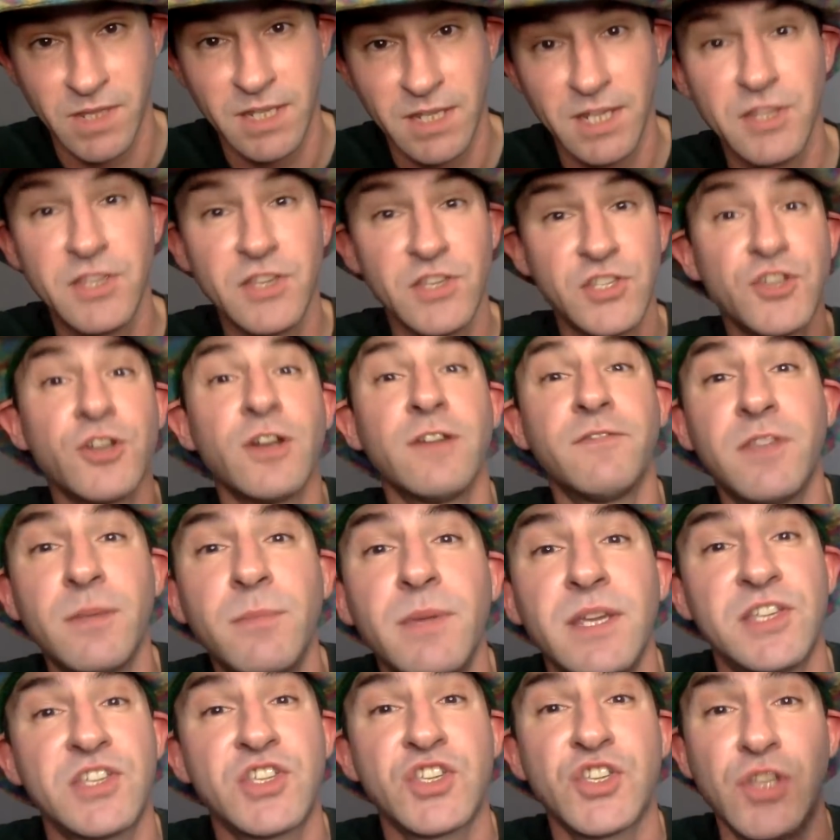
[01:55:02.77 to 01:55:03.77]
You deserve to
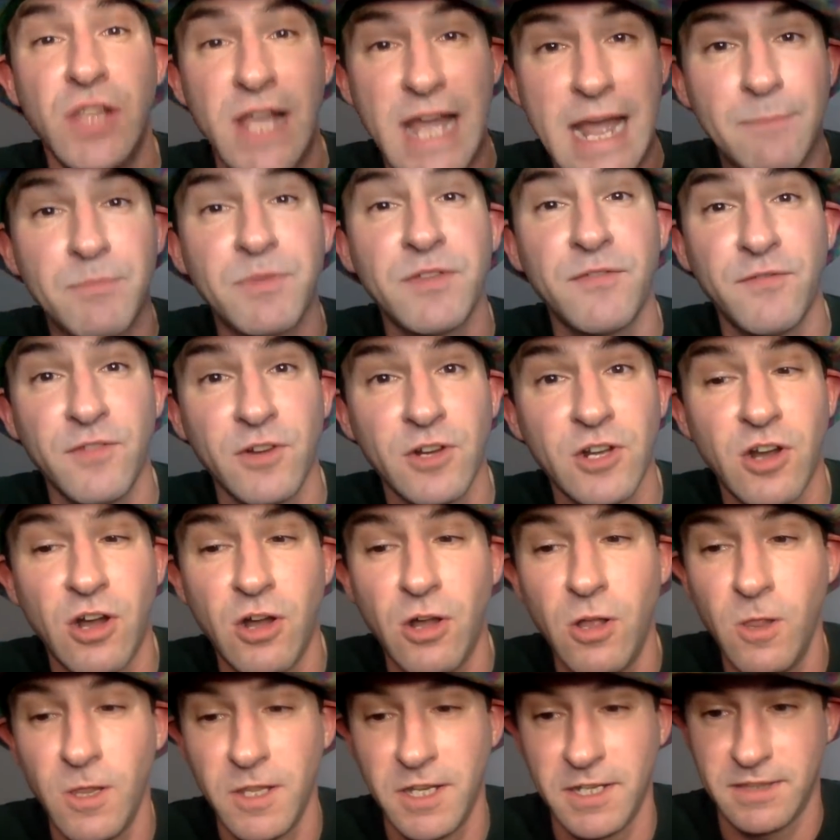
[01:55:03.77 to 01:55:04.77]
be slapped for
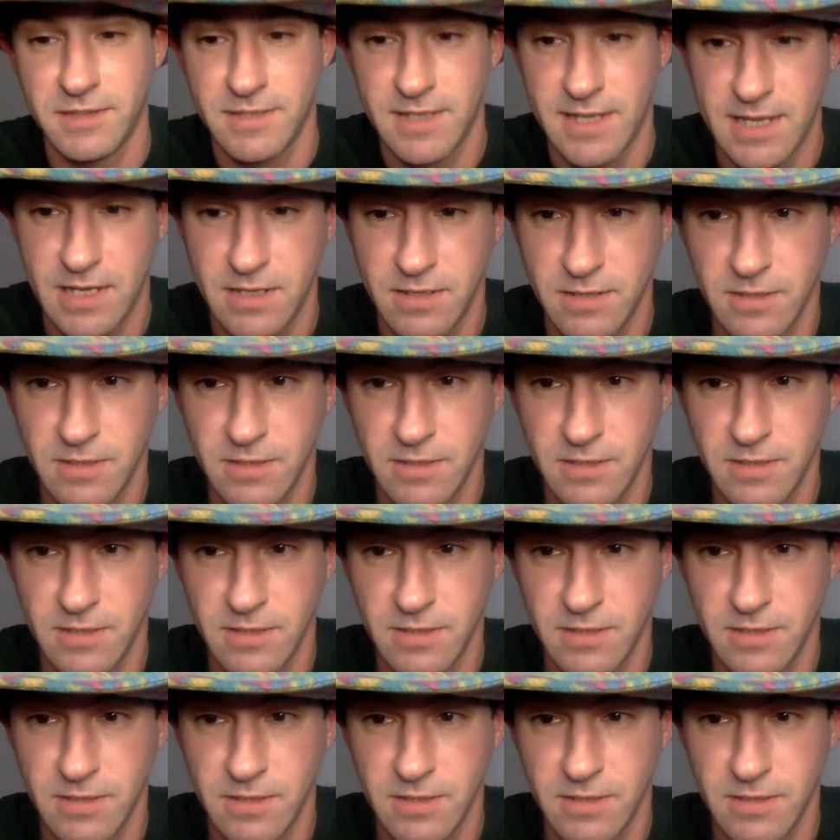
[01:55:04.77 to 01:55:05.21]
calling it that.